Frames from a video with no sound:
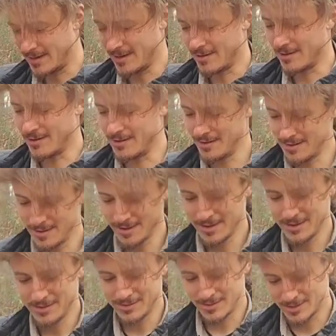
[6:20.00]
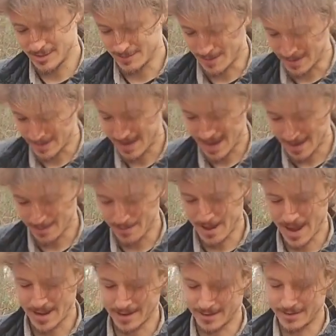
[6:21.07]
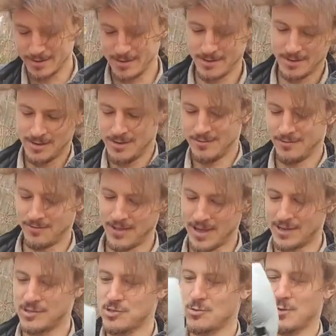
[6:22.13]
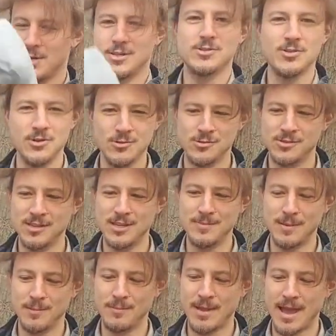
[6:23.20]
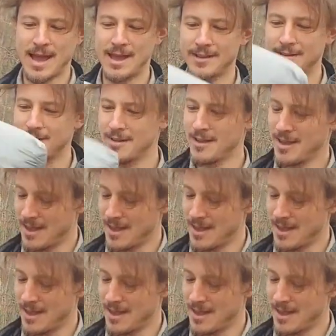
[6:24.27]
in here. So this is my Catabatic Flex 22 sleeping bag,